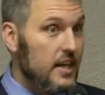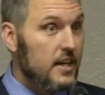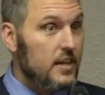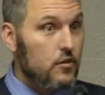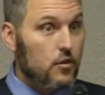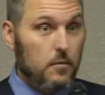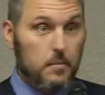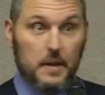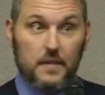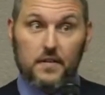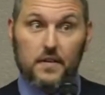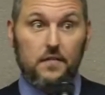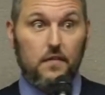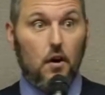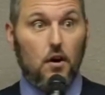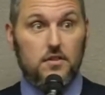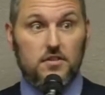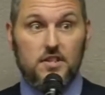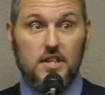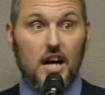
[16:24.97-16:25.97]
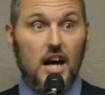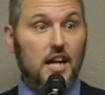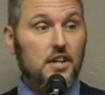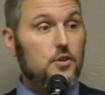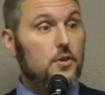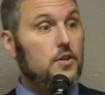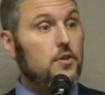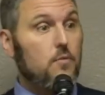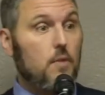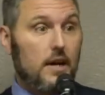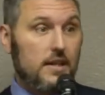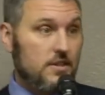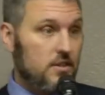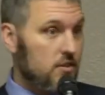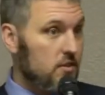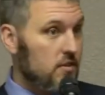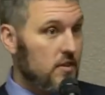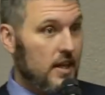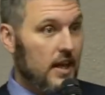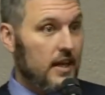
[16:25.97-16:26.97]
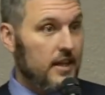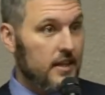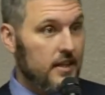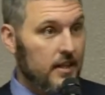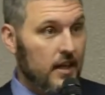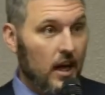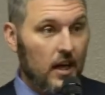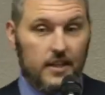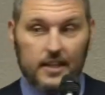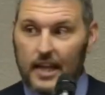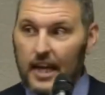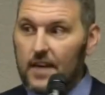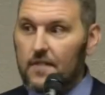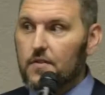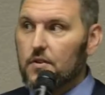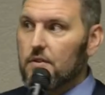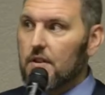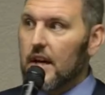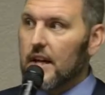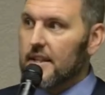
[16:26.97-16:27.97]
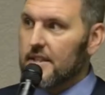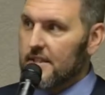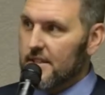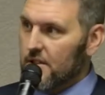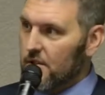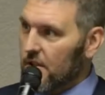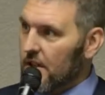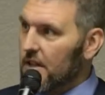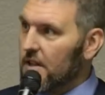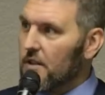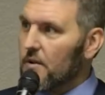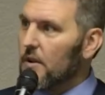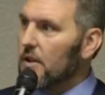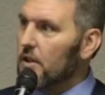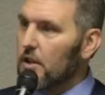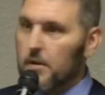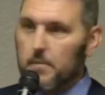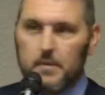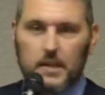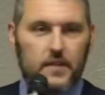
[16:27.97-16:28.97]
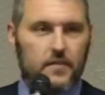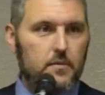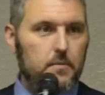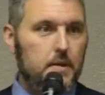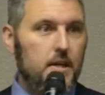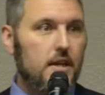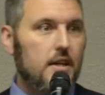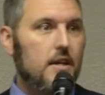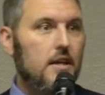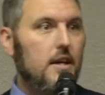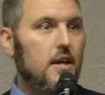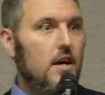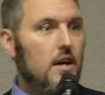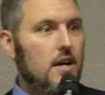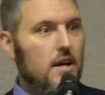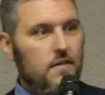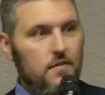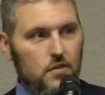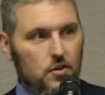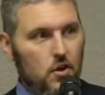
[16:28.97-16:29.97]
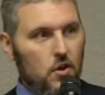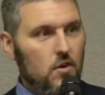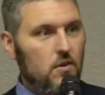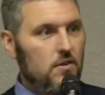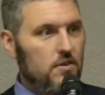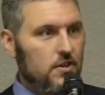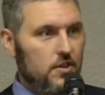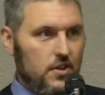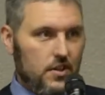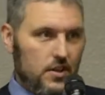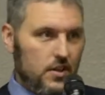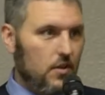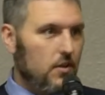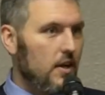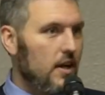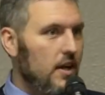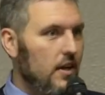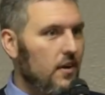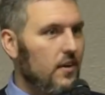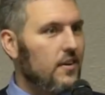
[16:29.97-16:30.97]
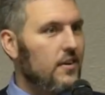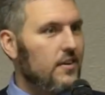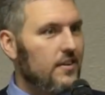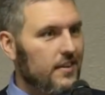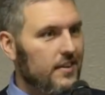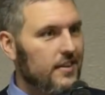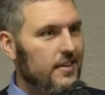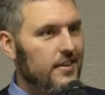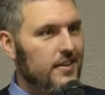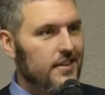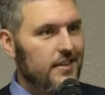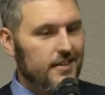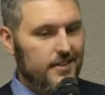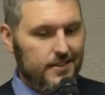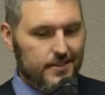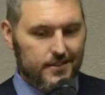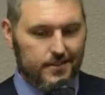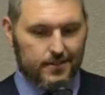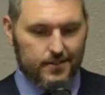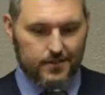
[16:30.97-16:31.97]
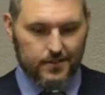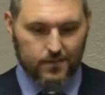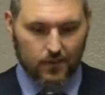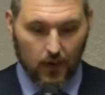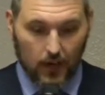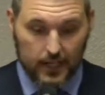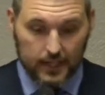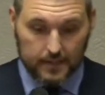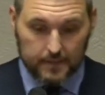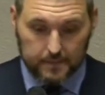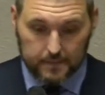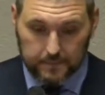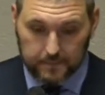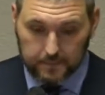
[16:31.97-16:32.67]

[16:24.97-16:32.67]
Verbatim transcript: You want to believe in a false God, you have the right to do that. God gave you that. He said, okay, you know what? You can believe in me. If you don't, you're going to go to hell. Right?